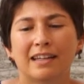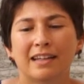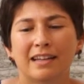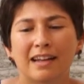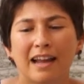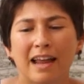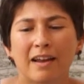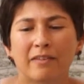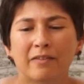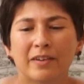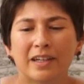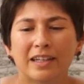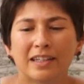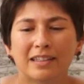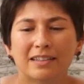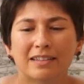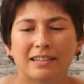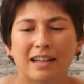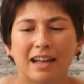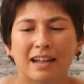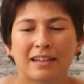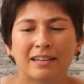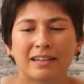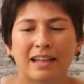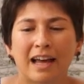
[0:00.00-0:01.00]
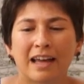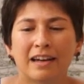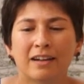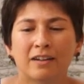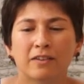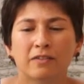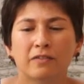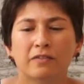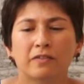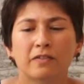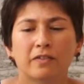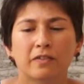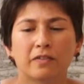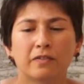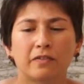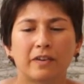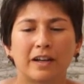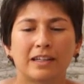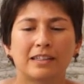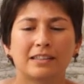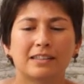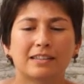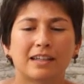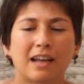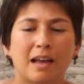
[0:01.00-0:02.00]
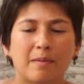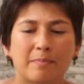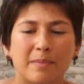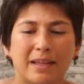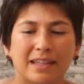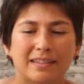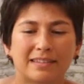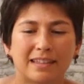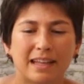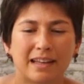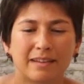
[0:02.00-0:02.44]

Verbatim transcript: and I read a, a lot of French comics.